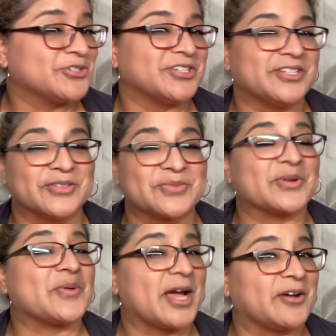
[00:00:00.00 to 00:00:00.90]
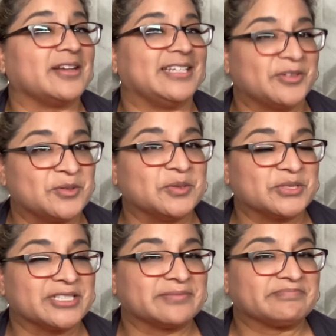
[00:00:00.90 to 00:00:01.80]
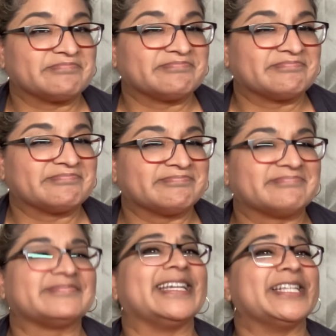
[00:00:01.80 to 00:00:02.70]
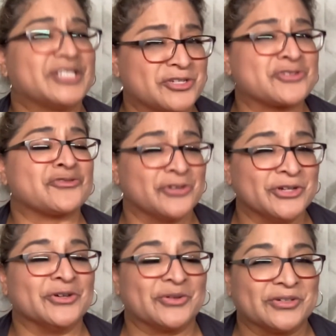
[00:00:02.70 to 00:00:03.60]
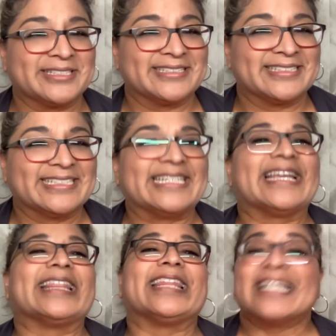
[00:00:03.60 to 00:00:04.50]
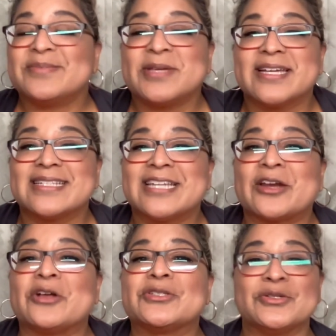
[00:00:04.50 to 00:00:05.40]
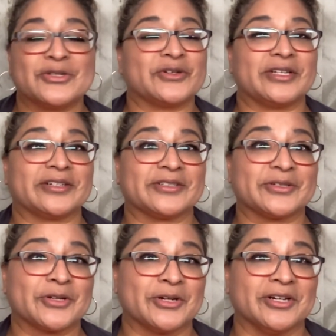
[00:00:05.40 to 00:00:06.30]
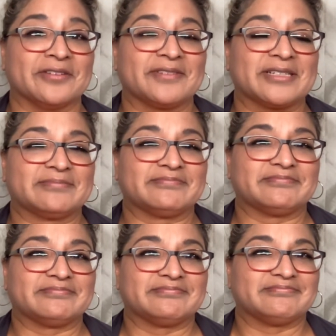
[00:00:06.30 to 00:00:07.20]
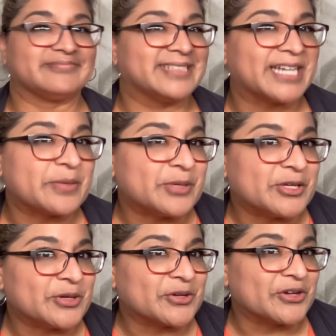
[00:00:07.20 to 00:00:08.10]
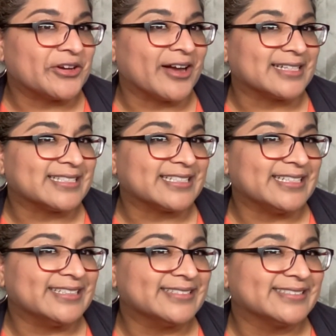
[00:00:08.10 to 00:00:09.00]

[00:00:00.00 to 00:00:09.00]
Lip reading: needles require a needle holder. It's true. That's because not all suture needles are curved. Did I pique your curiosity?